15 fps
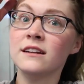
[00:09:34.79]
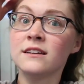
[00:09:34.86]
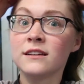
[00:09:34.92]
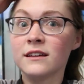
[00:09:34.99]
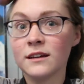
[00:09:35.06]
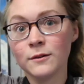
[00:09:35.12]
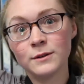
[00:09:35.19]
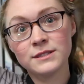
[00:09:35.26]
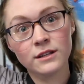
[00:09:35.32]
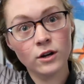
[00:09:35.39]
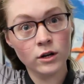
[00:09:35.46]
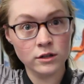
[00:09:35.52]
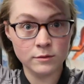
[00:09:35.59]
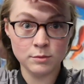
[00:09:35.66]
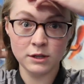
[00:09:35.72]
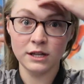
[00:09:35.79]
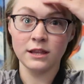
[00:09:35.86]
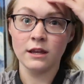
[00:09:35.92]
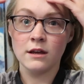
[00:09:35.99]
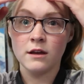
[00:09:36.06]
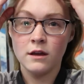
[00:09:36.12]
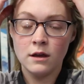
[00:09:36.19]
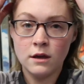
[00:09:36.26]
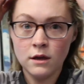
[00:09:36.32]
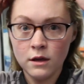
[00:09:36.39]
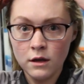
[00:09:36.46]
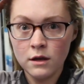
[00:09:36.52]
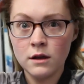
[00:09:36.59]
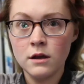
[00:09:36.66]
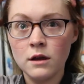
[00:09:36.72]
It wasn't hard to Well, breathe. I think it was
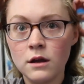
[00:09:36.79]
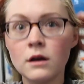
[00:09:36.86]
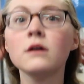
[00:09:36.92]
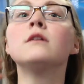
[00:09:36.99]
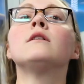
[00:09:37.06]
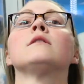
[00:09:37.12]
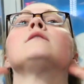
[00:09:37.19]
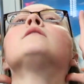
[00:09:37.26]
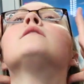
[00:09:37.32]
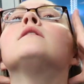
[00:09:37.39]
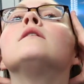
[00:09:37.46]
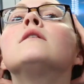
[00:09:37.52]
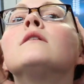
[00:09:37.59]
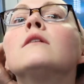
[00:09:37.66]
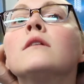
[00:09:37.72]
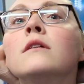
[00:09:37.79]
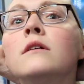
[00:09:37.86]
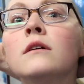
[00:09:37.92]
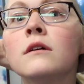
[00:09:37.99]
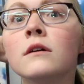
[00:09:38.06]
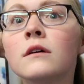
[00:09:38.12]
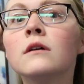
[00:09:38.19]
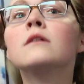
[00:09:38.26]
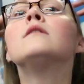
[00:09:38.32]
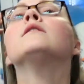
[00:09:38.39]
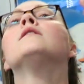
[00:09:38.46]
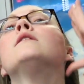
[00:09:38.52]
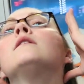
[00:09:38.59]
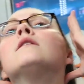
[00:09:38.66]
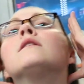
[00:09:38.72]
more of the like roller coaster feeling
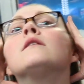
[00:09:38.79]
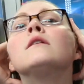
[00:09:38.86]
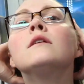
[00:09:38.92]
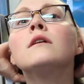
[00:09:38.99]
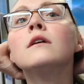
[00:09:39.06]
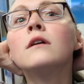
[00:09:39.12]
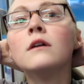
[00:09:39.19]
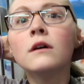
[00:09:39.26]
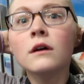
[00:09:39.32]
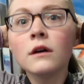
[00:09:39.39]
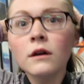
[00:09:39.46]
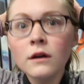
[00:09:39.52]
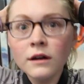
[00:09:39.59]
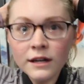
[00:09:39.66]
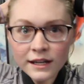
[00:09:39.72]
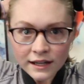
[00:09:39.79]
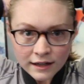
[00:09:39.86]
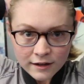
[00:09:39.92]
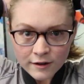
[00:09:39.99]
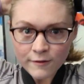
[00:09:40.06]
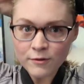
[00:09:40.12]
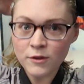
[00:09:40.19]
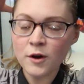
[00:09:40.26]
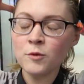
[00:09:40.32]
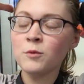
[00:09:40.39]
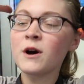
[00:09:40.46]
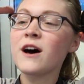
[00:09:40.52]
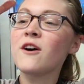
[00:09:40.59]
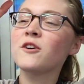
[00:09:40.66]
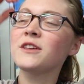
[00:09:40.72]
of being spun around too. You
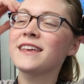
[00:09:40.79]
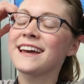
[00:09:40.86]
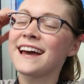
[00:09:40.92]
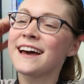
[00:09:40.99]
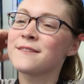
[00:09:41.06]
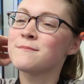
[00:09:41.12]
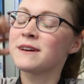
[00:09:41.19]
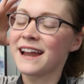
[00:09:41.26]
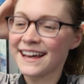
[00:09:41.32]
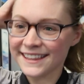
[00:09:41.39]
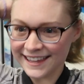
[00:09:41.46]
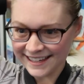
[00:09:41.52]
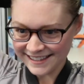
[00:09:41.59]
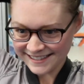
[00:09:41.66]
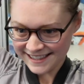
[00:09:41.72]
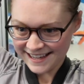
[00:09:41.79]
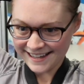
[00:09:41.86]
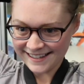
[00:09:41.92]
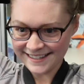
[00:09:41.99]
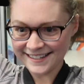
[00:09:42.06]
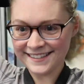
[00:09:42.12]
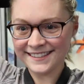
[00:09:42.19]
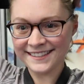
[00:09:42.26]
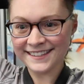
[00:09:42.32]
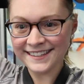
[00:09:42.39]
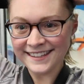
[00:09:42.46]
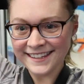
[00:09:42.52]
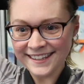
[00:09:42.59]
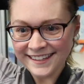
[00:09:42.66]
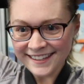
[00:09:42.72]
know? Well, yeah, but I liked that. Yeah,
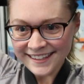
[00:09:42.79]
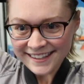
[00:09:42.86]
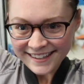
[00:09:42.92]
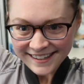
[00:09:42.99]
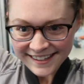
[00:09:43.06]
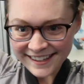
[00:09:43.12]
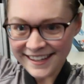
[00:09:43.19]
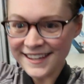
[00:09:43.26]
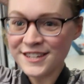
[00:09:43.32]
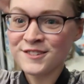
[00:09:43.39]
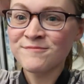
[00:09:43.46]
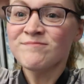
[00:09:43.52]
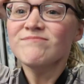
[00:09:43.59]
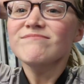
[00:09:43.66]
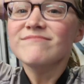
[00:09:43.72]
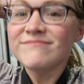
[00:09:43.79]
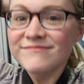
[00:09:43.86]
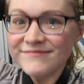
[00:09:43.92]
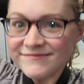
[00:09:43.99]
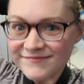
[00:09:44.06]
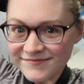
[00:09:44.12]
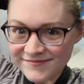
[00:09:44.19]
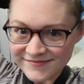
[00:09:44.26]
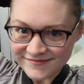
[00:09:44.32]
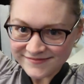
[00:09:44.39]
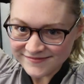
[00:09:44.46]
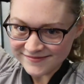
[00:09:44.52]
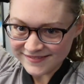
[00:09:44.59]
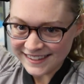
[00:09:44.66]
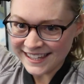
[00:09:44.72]
but I think that takes away your breath more
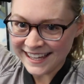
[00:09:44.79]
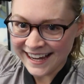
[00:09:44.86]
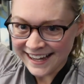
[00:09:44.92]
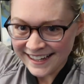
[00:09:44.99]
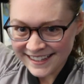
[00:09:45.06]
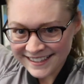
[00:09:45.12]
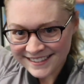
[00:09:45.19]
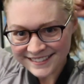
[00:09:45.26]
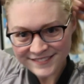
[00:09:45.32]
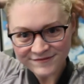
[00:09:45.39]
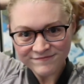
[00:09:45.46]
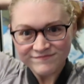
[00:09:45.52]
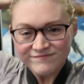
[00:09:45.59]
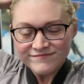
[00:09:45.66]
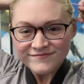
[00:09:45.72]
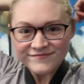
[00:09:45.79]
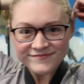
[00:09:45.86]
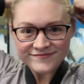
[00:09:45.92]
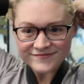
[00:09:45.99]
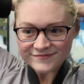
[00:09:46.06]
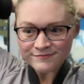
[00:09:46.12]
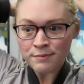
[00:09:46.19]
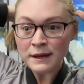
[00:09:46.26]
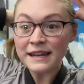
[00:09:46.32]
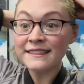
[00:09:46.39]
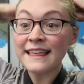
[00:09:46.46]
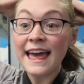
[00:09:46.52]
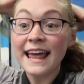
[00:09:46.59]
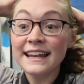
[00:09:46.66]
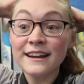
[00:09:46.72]
than yeah. just kind of.
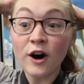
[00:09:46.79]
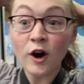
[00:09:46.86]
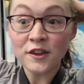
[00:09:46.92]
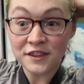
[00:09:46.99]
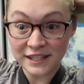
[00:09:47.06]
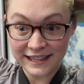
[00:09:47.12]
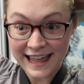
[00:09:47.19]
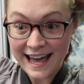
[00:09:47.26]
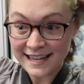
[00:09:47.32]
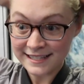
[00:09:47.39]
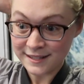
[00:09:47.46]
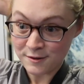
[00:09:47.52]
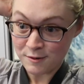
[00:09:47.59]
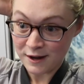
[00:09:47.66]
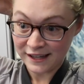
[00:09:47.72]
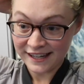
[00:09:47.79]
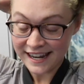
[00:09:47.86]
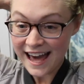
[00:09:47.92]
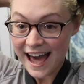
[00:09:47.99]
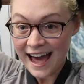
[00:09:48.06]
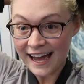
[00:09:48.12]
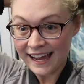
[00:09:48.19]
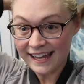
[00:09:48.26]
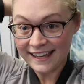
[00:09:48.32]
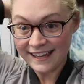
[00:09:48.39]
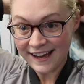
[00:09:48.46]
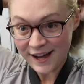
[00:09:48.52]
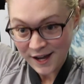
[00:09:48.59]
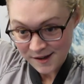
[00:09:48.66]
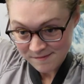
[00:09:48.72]
But then on the last one, I,
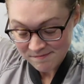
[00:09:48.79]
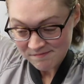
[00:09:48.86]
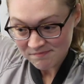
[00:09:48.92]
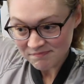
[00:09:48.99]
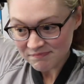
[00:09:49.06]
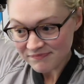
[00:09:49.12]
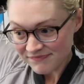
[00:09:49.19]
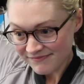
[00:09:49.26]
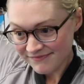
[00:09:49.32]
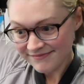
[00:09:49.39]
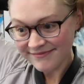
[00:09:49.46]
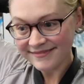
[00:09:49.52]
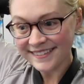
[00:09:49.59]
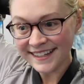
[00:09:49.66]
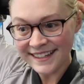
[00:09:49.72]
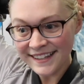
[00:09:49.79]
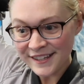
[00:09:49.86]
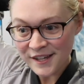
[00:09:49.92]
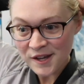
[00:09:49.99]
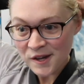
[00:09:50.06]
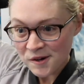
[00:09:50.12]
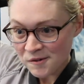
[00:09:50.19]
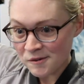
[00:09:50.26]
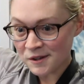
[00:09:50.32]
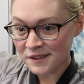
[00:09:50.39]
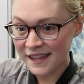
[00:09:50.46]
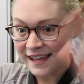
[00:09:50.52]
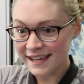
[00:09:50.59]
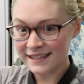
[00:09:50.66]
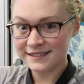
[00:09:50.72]
um, well,
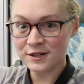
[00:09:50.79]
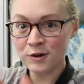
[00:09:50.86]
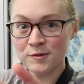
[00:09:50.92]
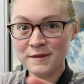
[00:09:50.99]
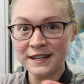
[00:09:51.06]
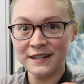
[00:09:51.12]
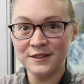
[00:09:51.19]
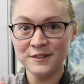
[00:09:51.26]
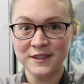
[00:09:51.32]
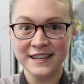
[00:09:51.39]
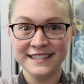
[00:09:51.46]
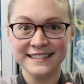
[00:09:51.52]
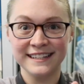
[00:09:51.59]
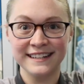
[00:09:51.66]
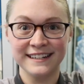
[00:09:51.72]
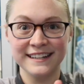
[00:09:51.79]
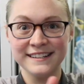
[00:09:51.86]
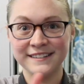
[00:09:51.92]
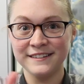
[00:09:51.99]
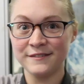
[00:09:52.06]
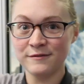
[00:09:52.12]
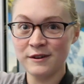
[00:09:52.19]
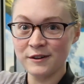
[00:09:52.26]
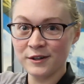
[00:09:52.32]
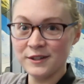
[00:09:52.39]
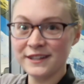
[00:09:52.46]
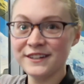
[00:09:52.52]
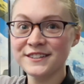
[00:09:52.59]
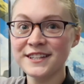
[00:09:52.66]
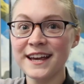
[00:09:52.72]
they had told me to do this at an
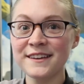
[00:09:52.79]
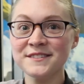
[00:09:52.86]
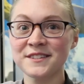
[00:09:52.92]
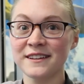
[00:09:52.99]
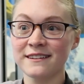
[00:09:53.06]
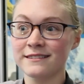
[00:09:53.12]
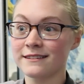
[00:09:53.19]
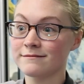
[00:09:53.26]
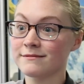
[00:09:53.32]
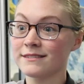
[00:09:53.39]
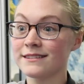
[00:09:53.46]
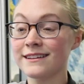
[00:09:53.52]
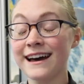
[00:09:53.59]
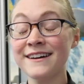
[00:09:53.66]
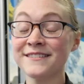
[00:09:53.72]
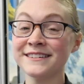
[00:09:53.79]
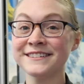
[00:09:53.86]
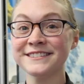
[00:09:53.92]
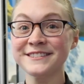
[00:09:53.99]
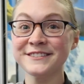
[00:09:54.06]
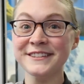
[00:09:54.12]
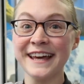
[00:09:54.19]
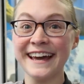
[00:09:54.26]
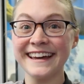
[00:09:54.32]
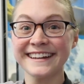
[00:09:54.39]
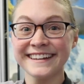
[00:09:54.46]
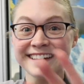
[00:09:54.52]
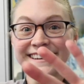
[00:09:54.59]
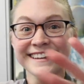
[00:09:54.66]
earlier time, yeah. so I was like, I'm gonna do that.